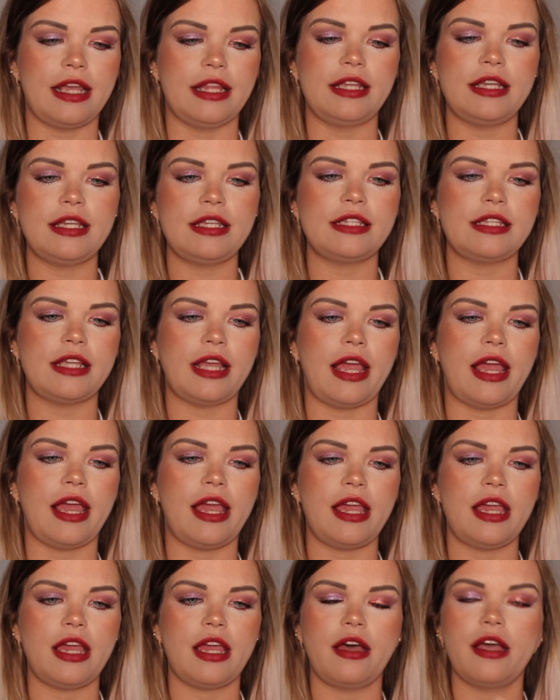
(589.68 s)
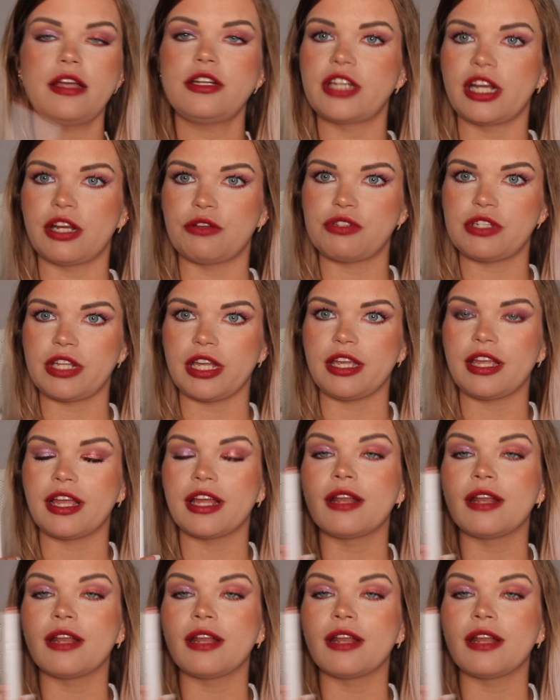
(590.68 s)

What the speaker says: it is a eyeshadow stick,